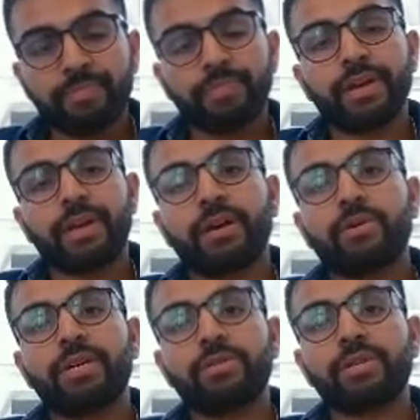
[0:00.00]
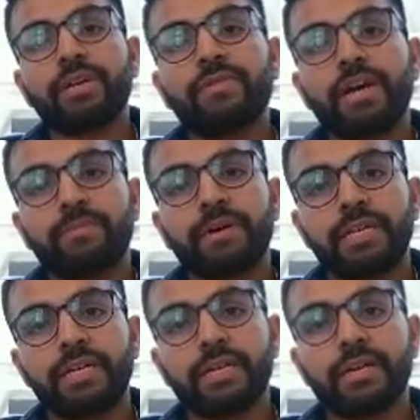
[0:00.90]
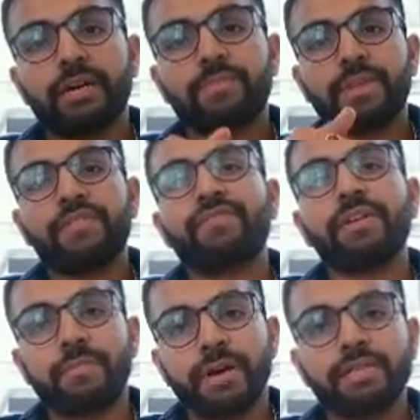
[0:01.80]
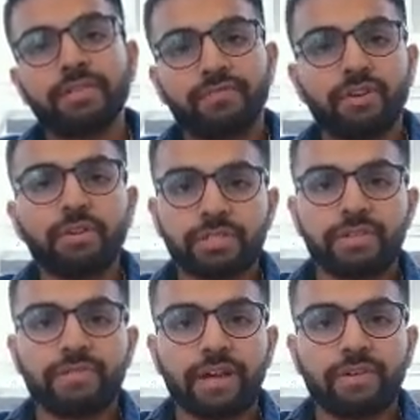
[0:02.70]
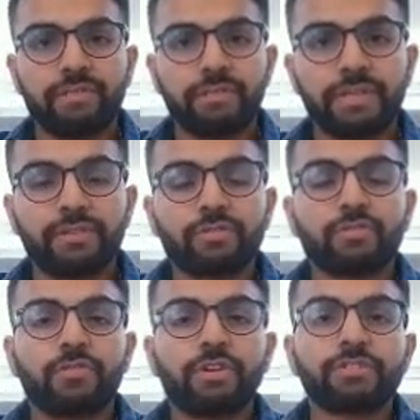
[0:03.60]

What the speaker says: they are going to give that money every month for your for your